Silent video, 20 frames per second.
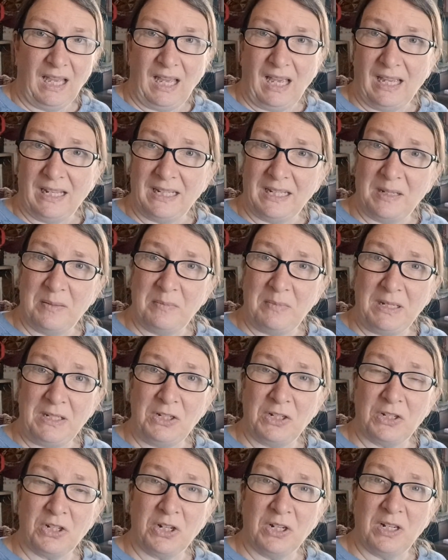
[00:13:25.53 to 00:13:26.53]
I didn't mean
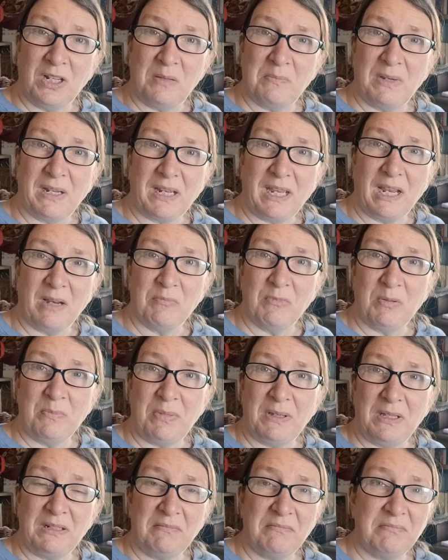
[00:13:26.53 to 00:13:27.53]
to turn on my camera,
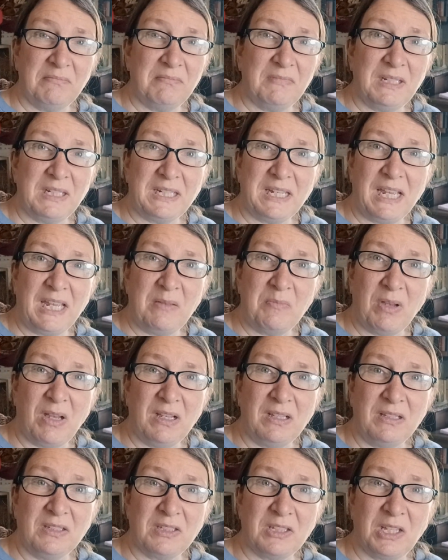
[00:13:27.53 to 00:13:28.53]
but it came
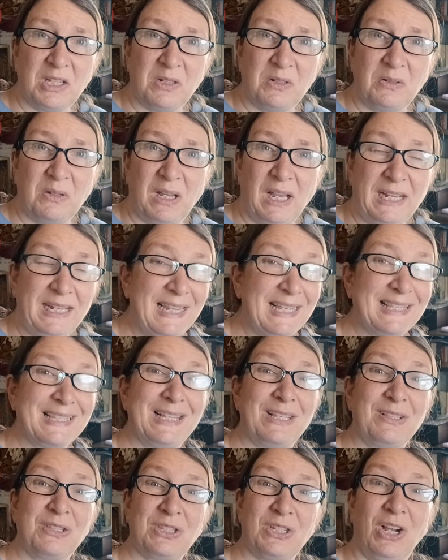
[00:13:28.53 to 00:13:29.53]
on, so I guess
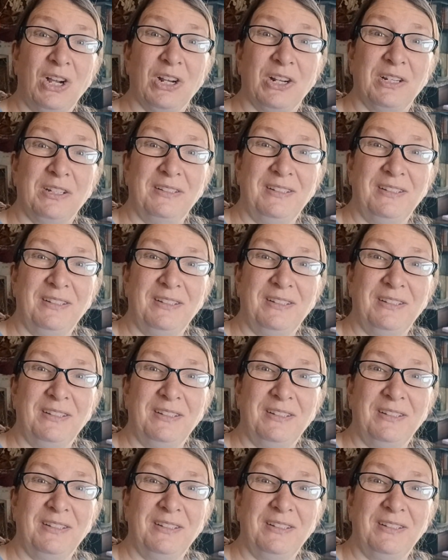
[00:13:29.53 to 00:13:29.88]
I'll start.